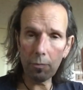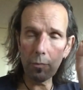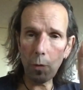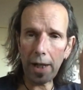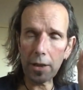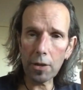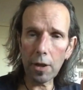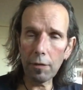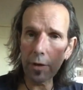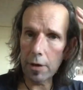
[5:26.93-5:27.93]
wax
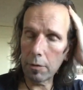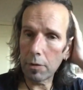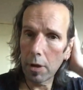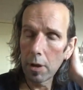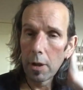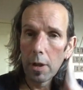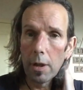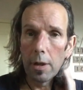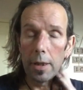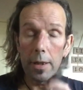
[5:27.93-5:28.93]
stuff I use.
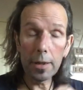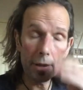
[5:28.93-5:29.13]
And